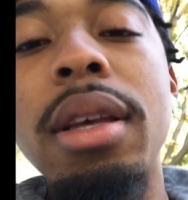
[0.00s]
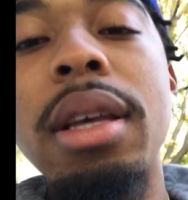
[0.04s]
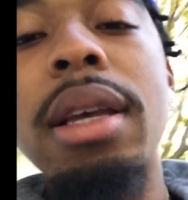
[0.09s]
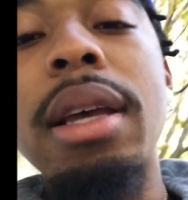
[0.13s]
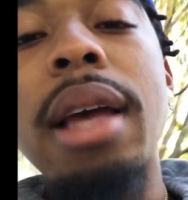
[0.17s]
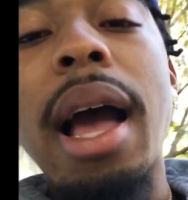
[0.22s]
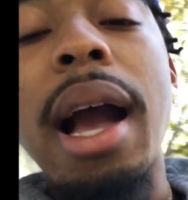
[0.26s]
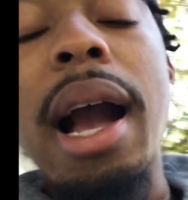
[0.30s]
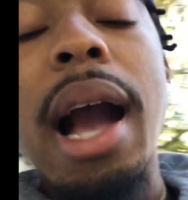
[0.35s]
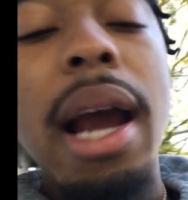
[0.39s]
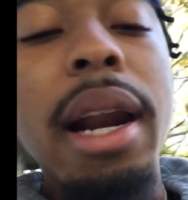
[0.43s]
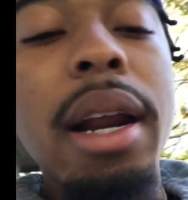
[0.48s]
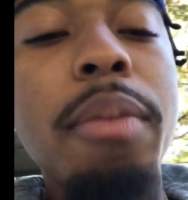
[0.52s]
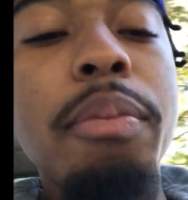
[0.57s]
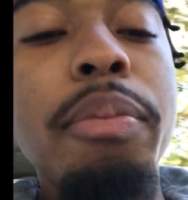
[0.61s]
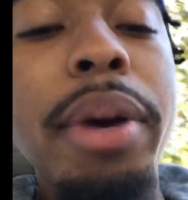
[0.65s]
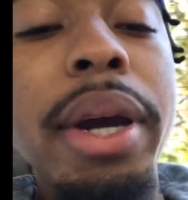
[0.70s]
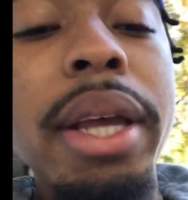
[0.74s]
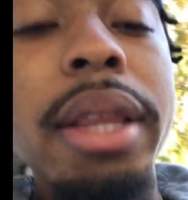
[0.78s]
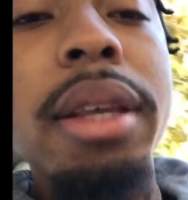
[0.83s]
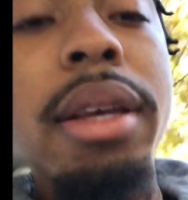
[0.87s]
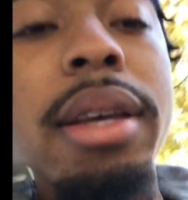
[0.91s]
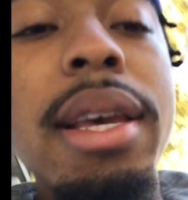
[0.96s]
I got a
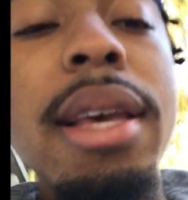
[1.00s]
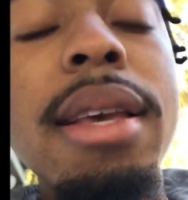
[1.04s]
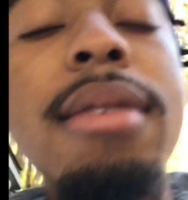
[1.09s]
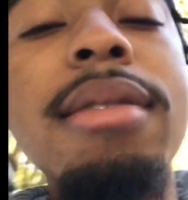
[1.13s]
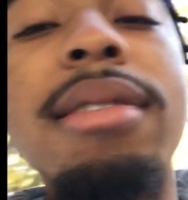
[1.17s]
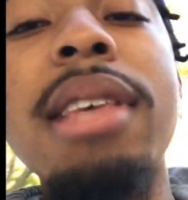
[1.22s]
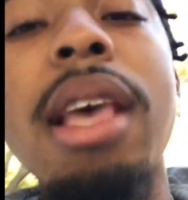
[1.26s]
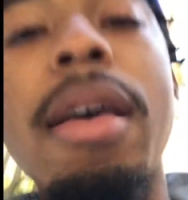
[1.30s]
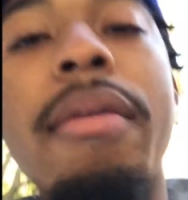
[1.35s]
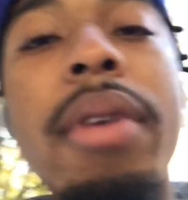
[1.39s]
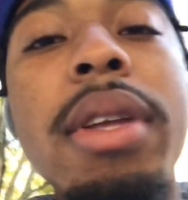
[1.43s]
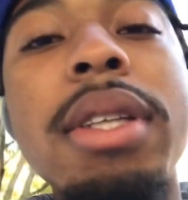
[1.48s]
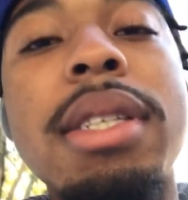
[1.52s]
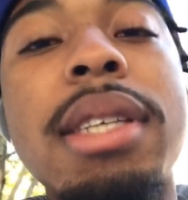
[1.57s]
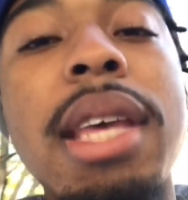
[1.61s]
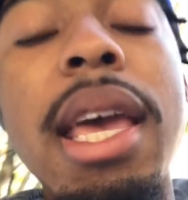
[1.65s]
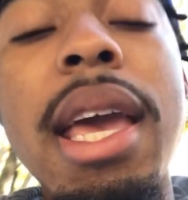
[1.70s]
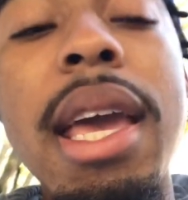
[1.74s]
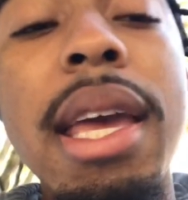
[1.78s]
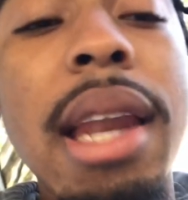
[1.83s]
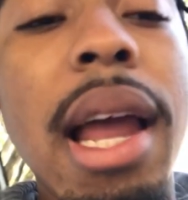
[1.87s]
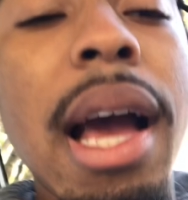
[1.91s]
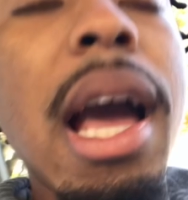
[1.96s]
brother, he's
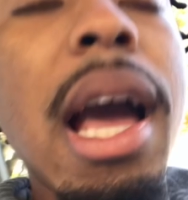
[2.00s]
17.